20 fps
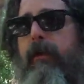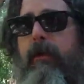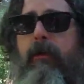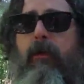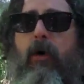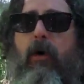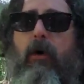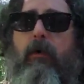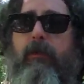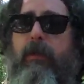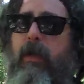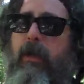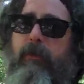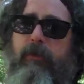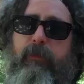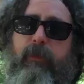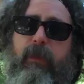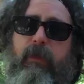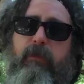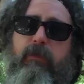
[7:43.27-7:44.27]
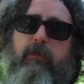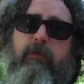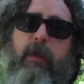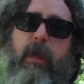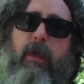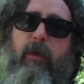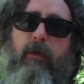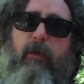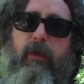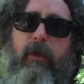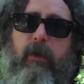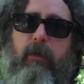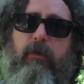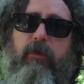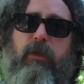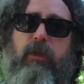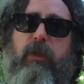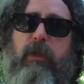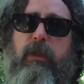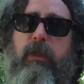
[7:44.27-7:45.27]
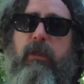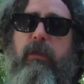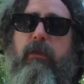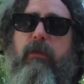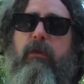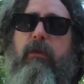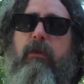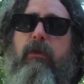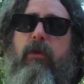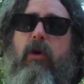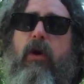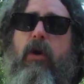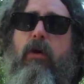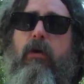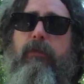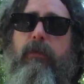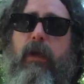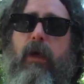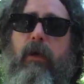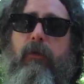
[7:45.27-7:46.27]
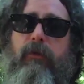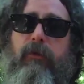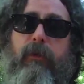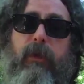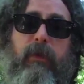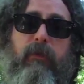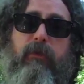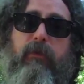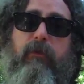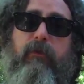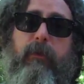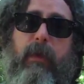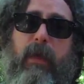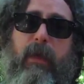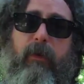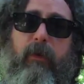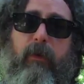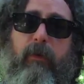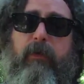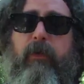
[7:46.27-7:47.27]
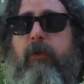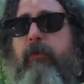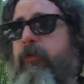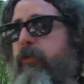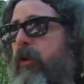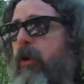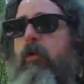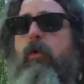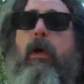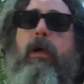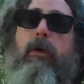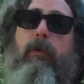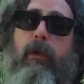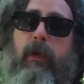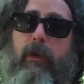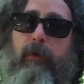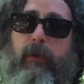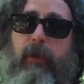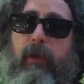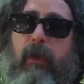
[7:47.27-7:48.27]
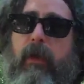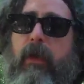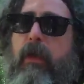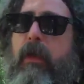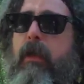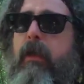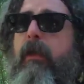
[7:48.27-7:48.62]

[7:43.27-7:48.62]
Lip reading: the law of conservation of matter and energy, and the law of conservation of matter. There's no way around it.